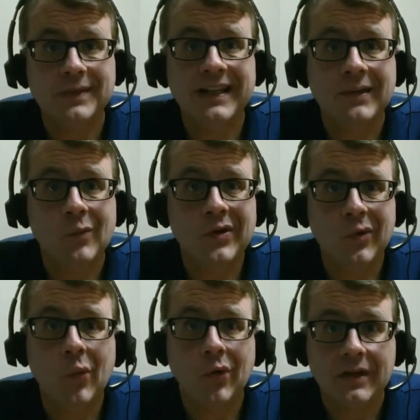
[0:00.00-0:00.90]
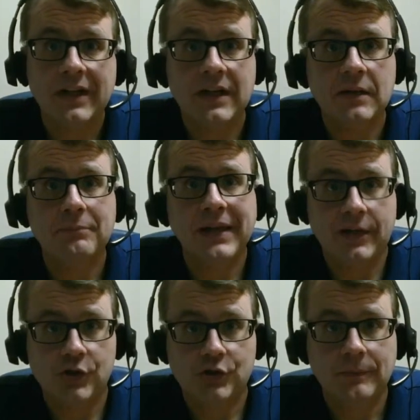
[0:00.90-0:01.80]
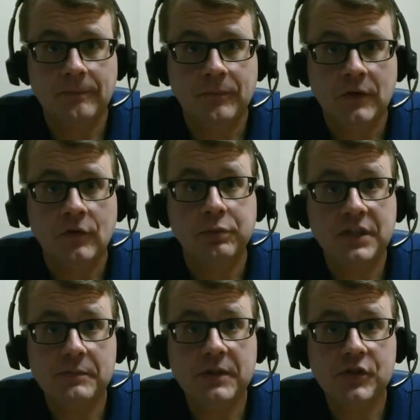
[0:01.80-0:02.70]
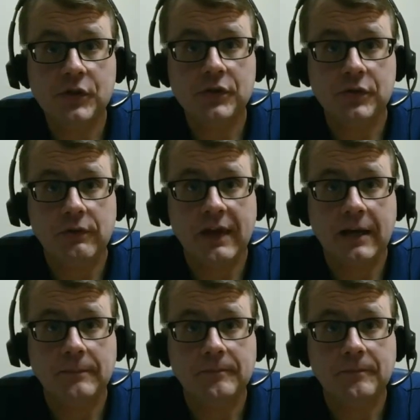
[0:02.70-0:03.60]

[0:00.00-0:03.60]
but it will work in a pinch. So please be sure you do that.